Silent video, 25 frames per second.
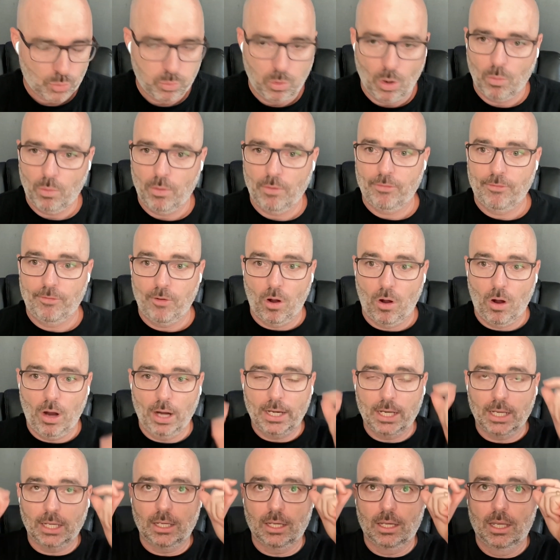What we're
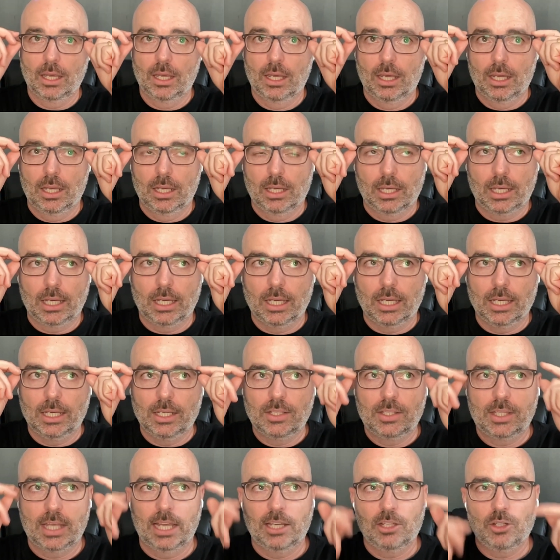finding is
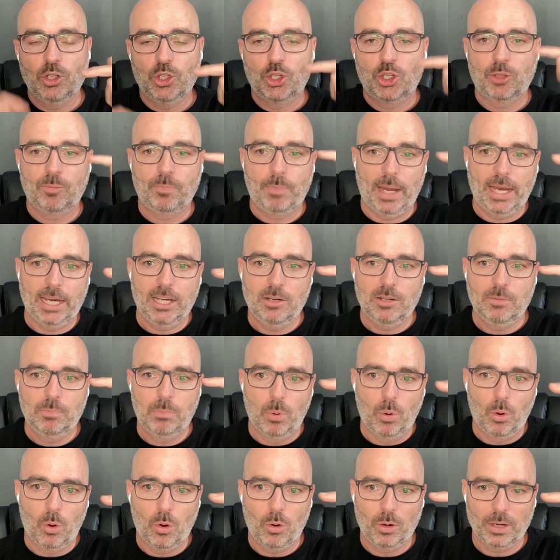that you spend
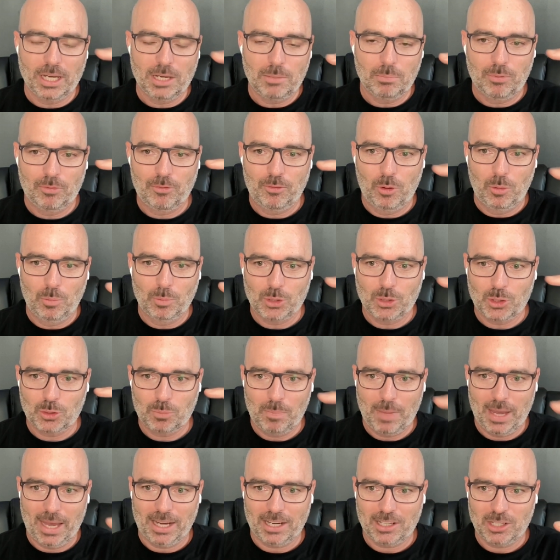more in Performance
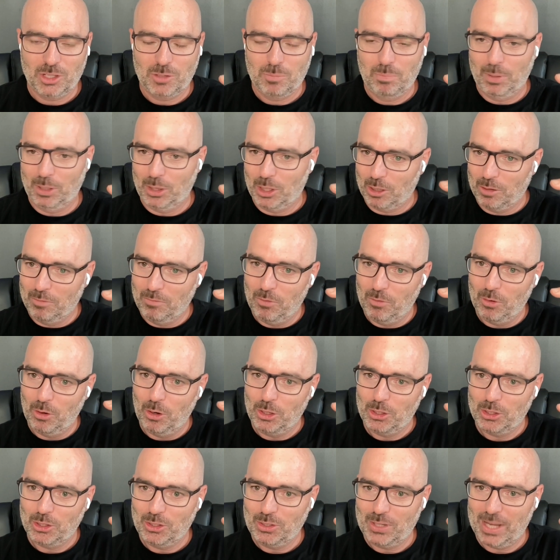Max, but the
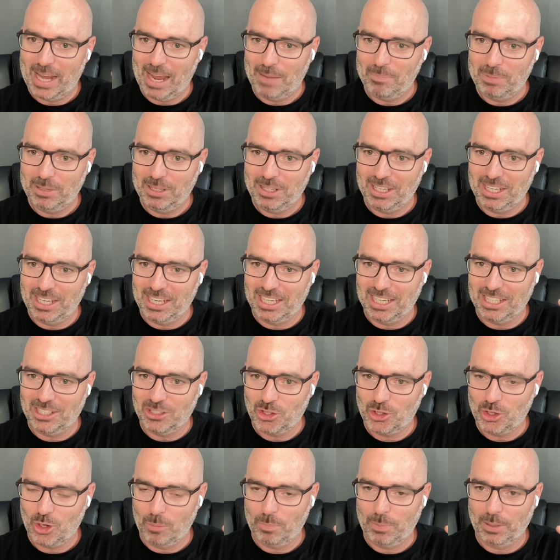conversions happen in
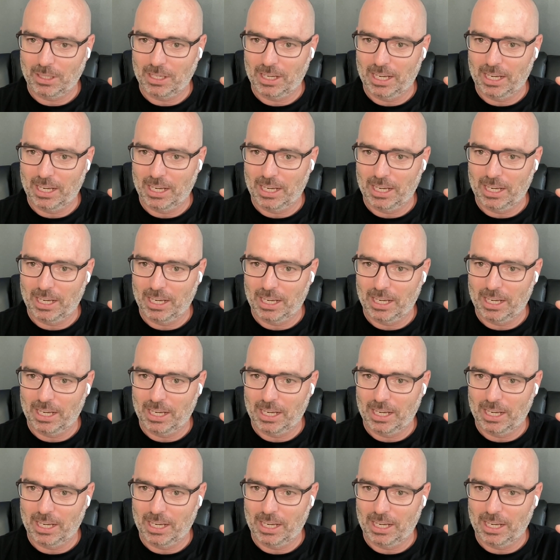shopping.